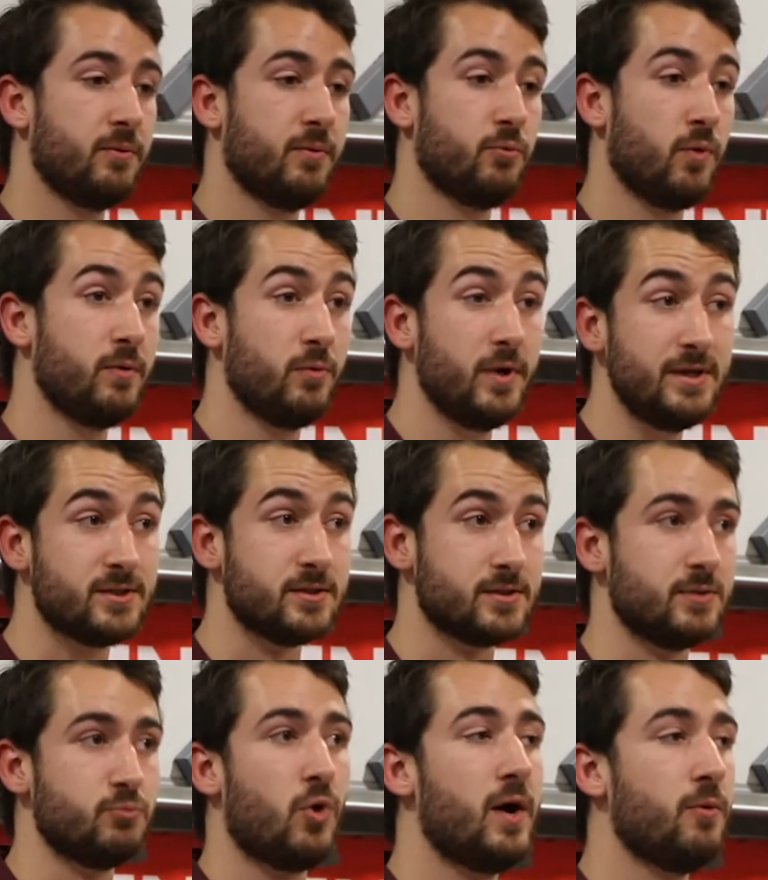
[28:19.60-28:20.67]
re reasons
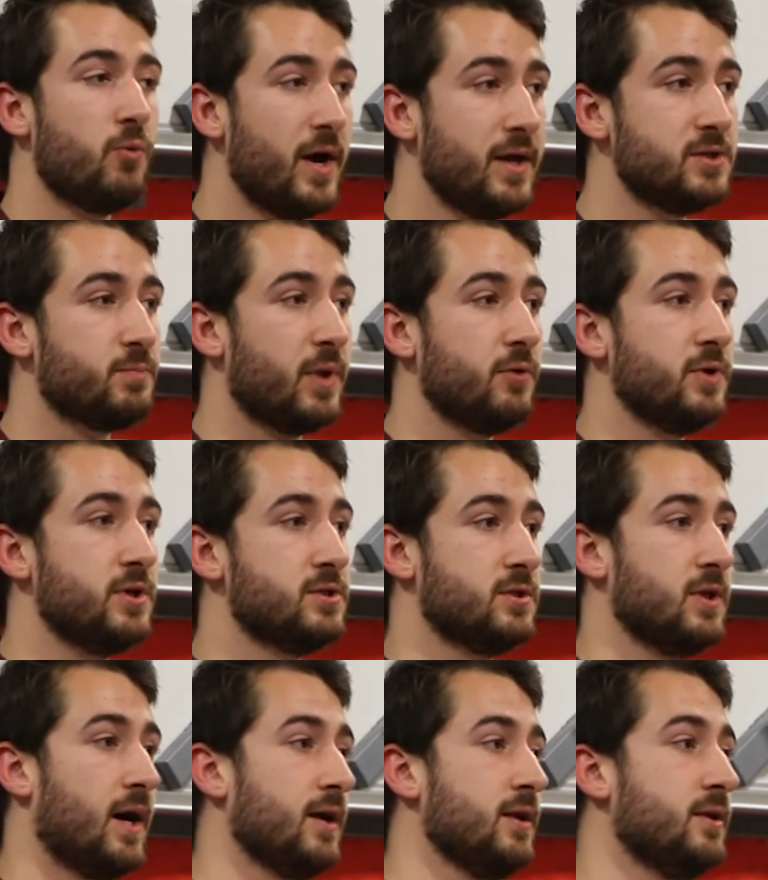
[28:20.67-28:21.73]
and ways by which
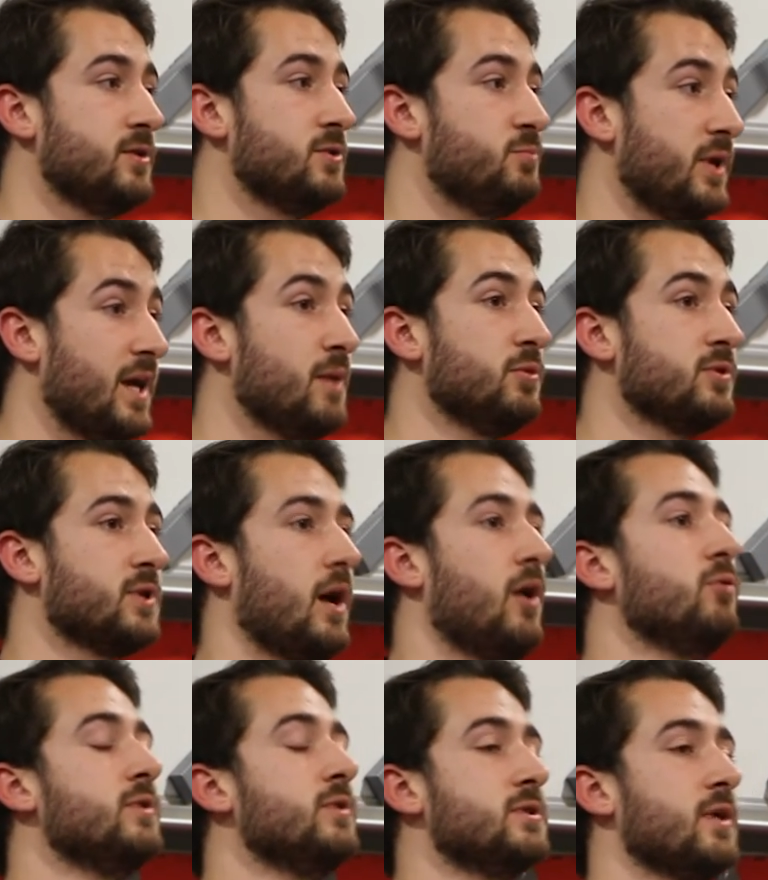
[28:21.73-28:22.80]
Ireland has been able to
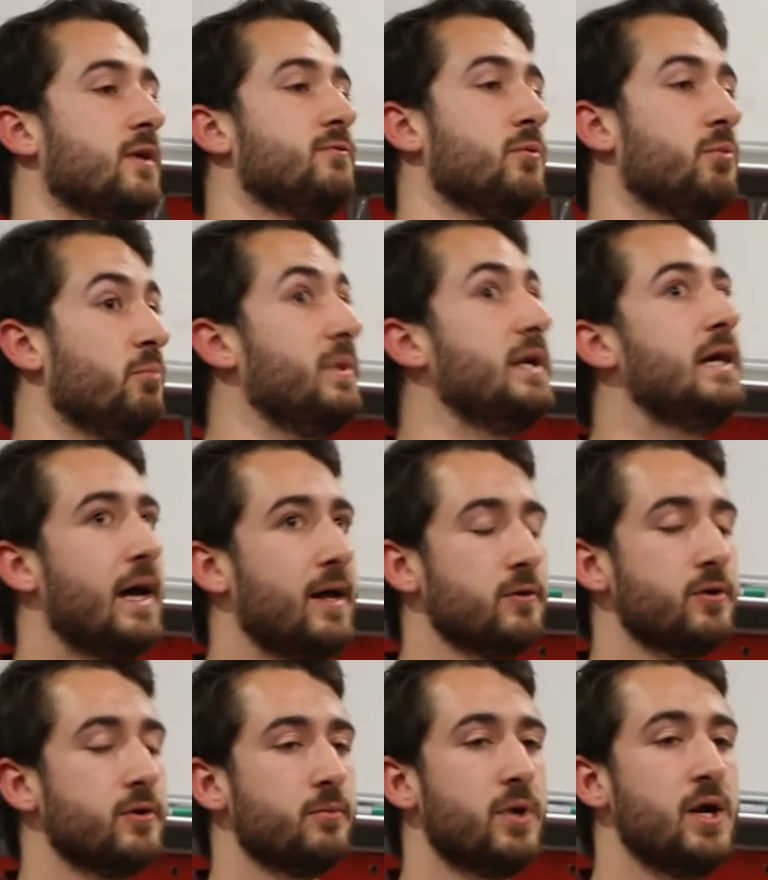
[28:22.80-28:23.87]
hold itself up or be
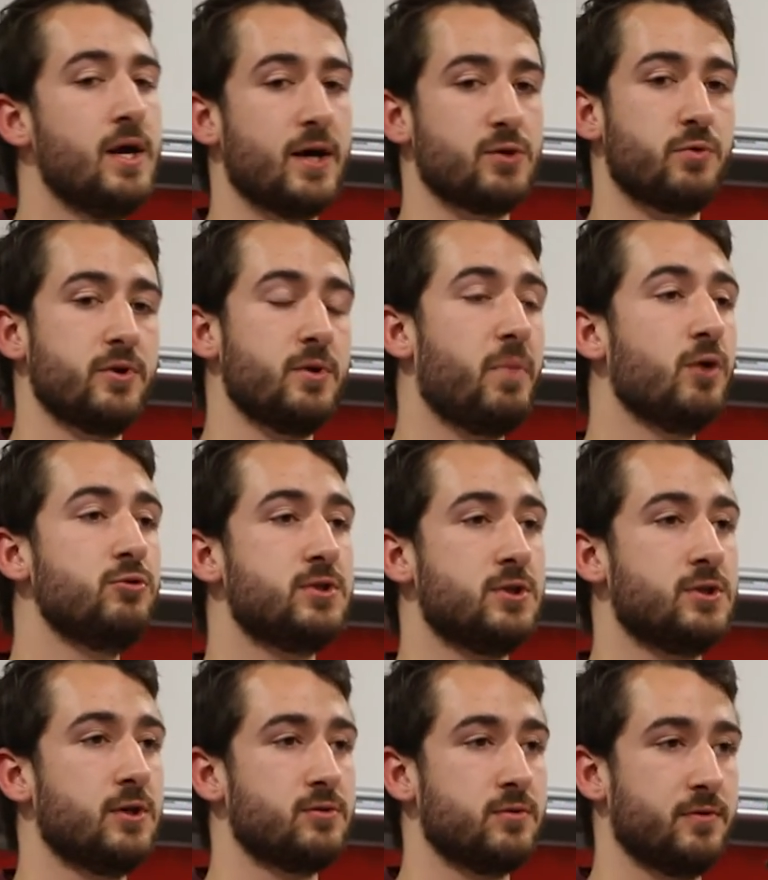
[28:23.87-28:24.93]
held up as one of the poster
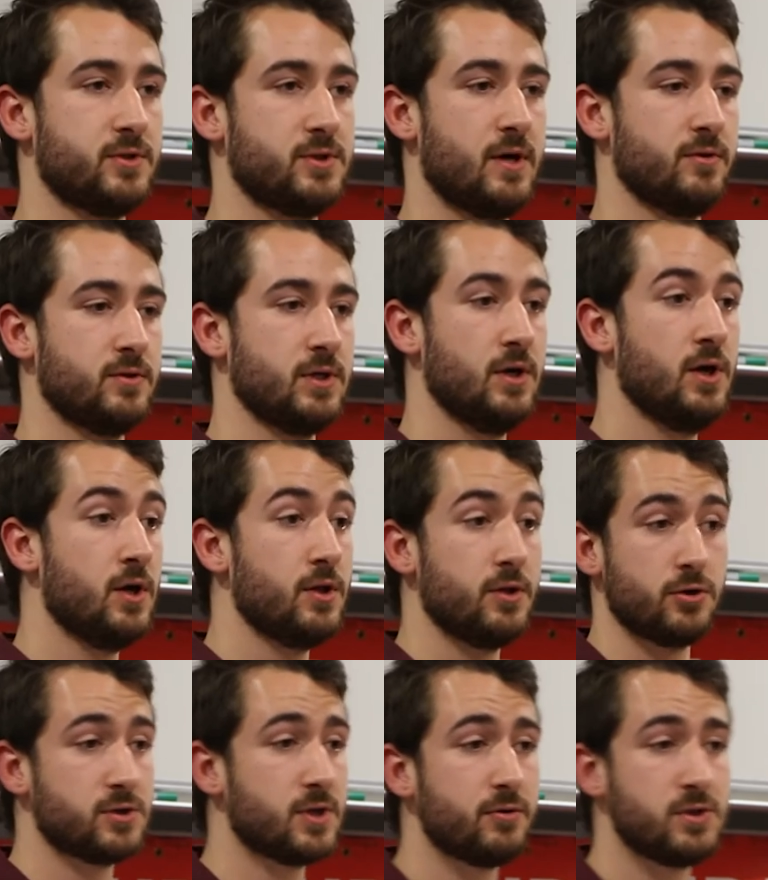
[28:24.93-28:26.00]
children of austerity. The
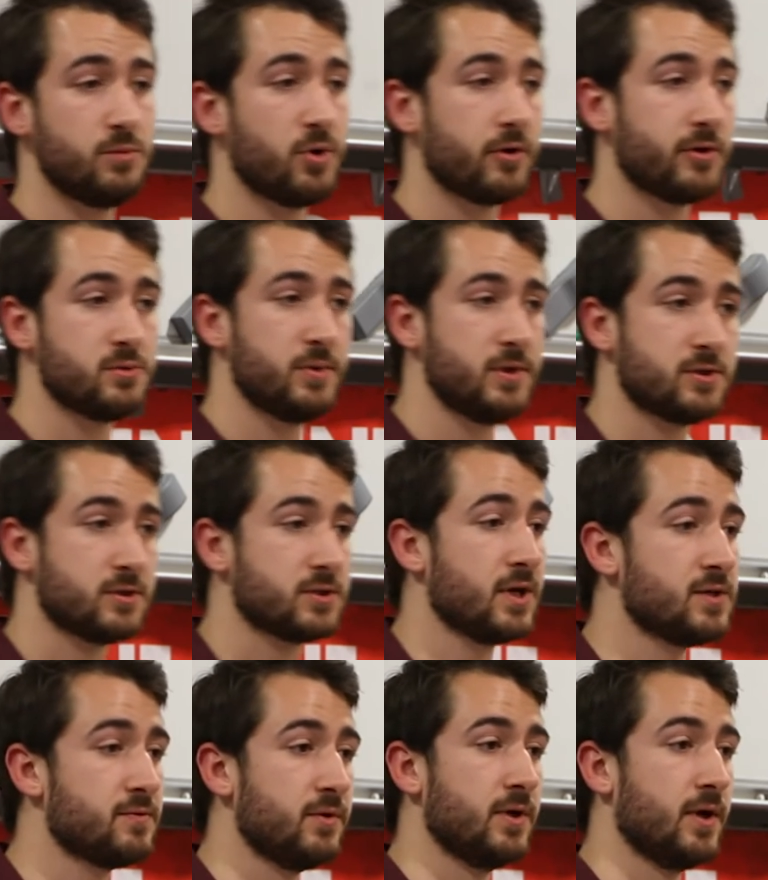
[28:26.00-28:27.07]
austerity programme has been successful in